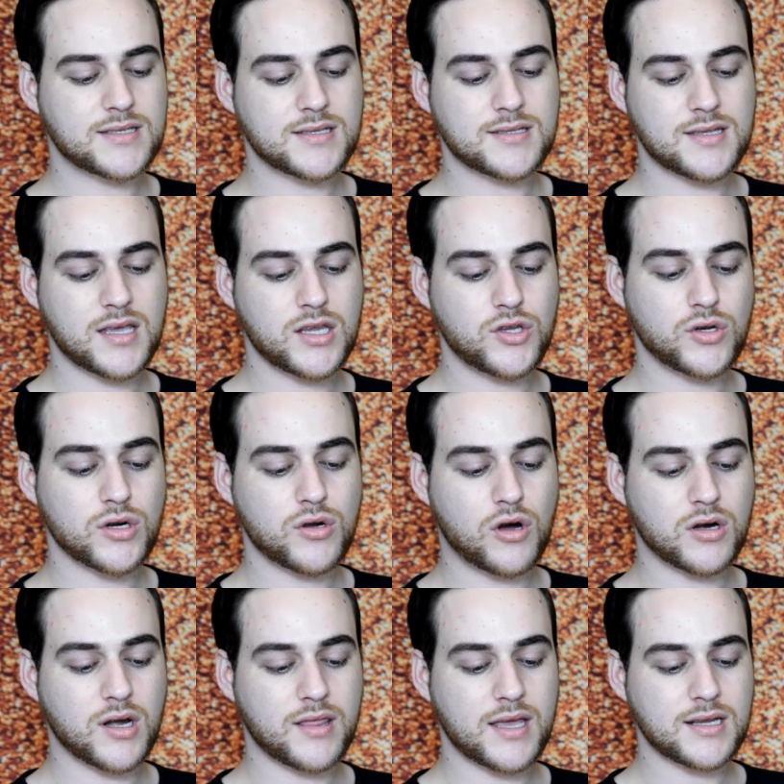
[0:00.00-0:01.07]
is the
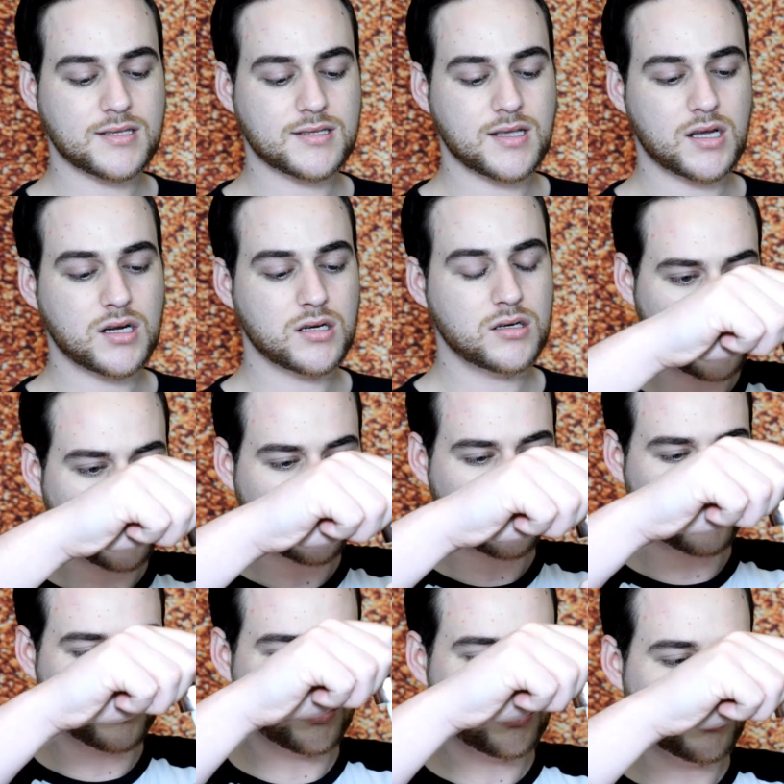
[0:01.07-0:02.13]
Unicorn Elixir.
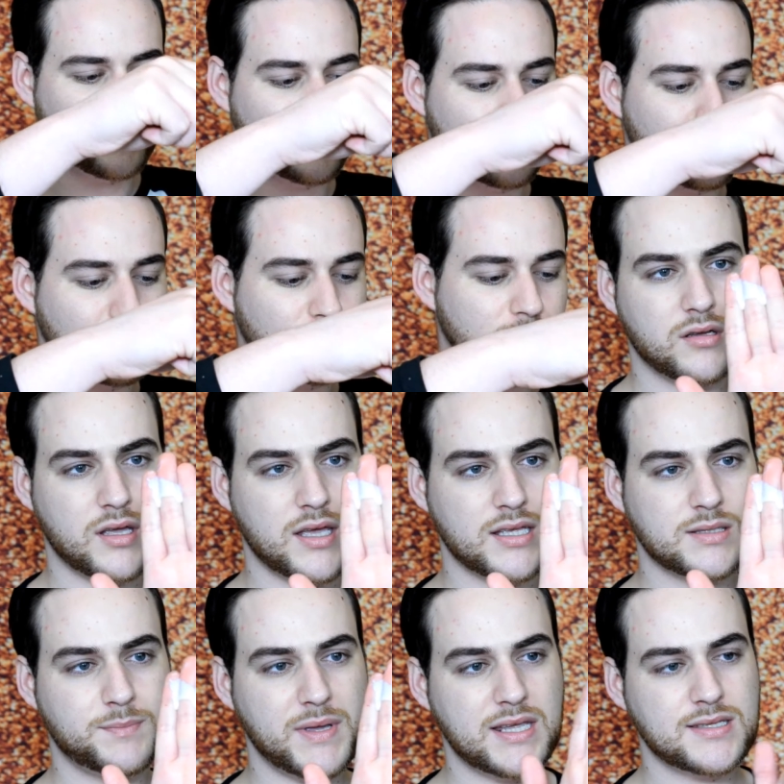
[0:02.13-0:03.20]
Ooh.
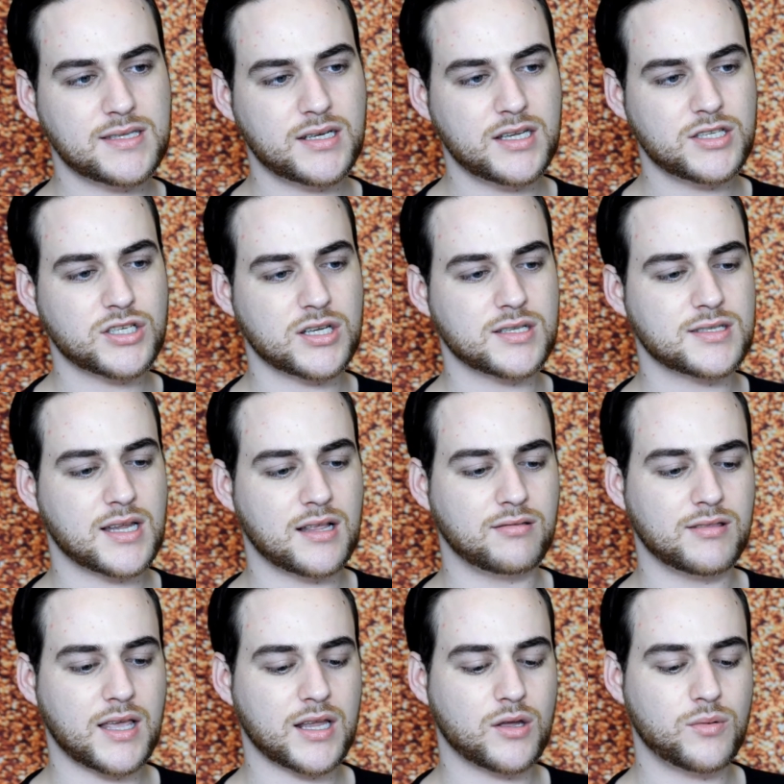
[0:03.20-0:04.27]
It's basically just a
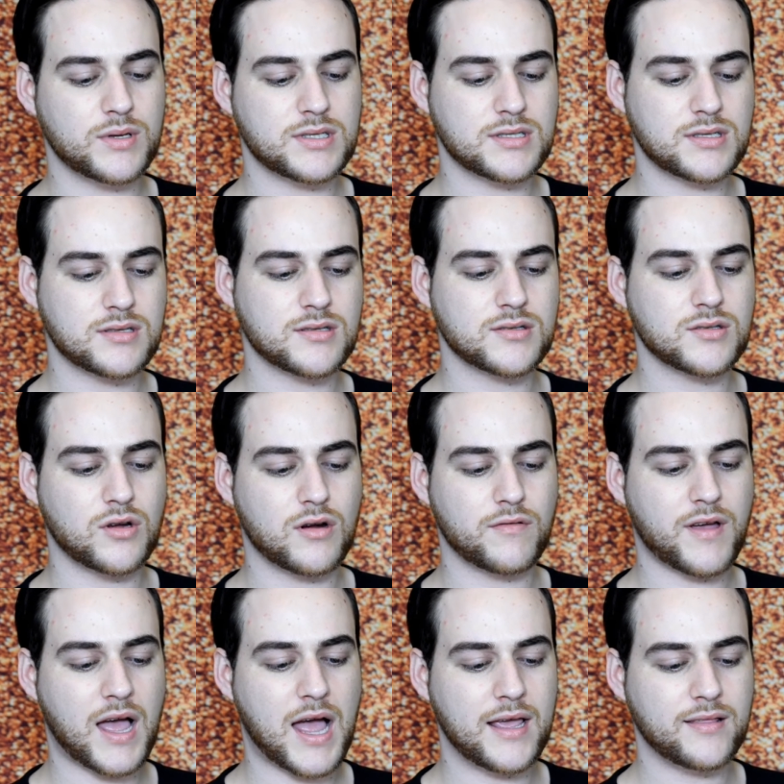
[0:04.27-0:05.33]
liquid sort of
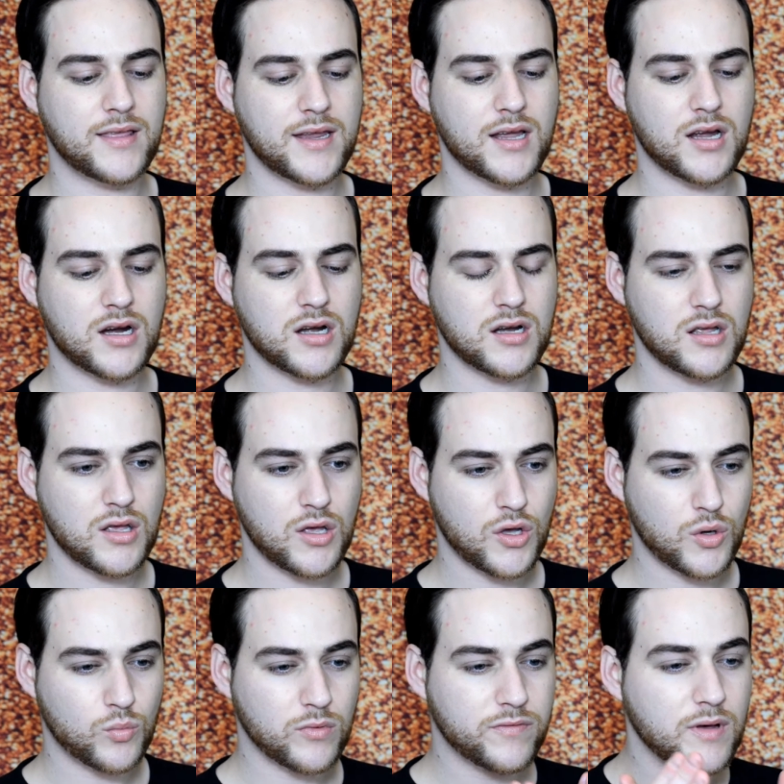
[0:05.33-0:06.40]
highlighter
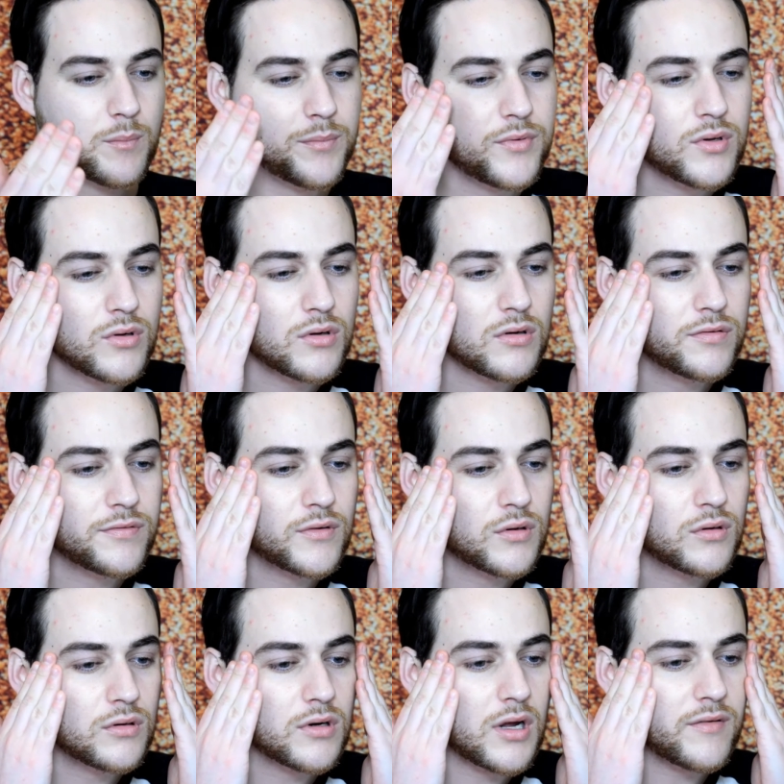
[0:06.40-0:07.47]
with a
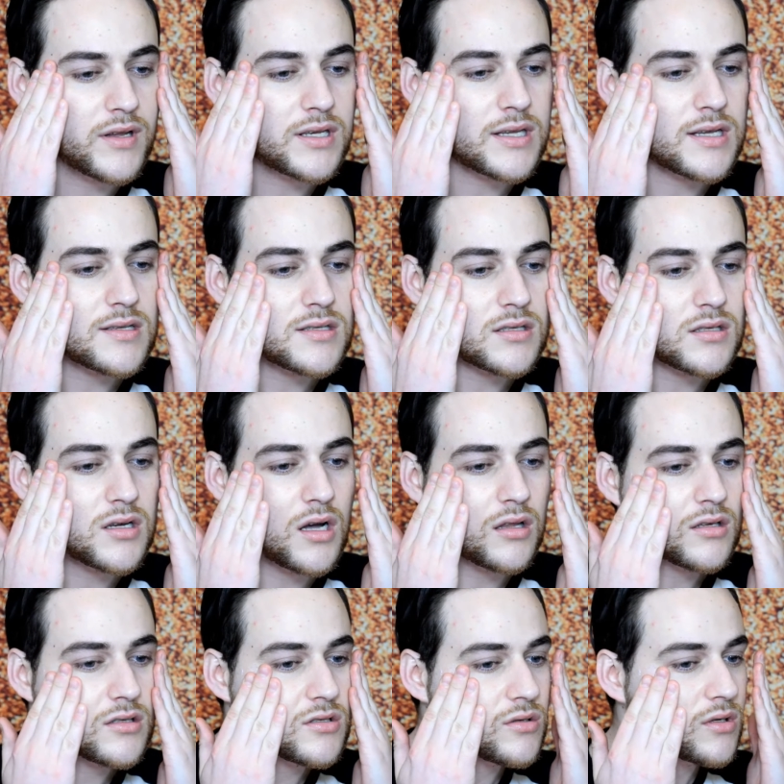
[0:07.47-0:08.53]
beautiful iridescent
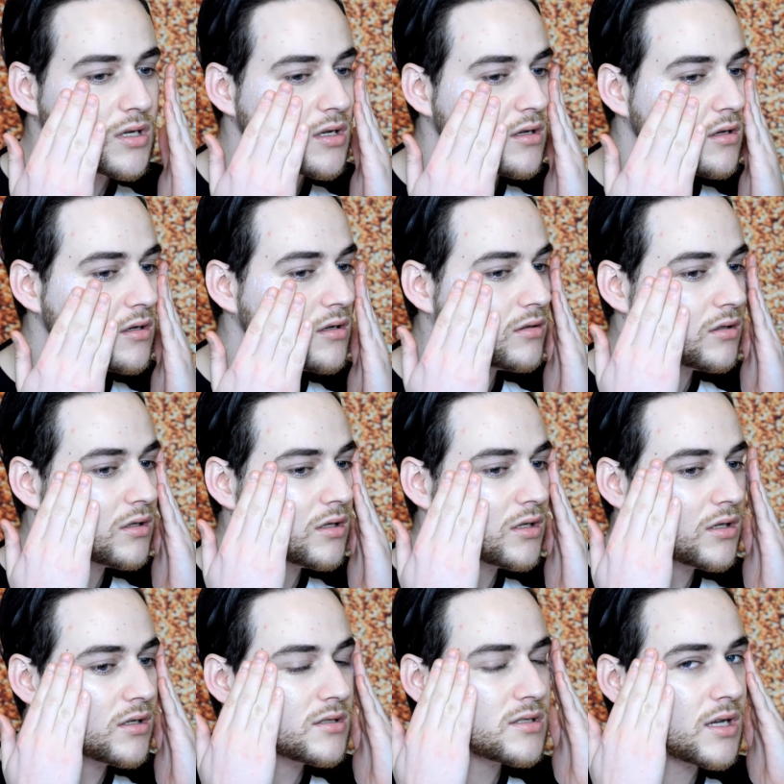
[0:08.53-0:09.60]
colour to it.
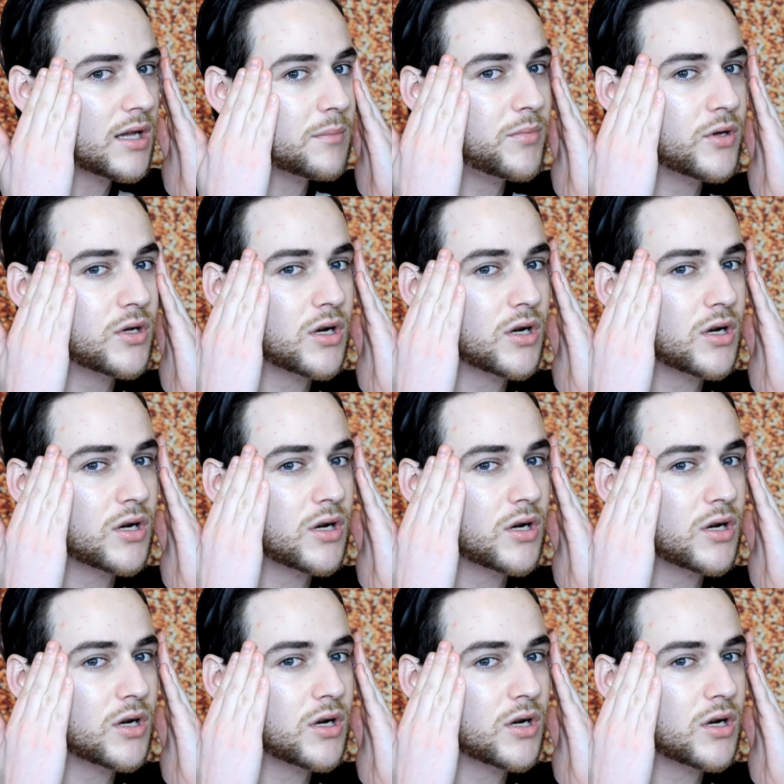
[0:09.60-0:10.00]
And I put it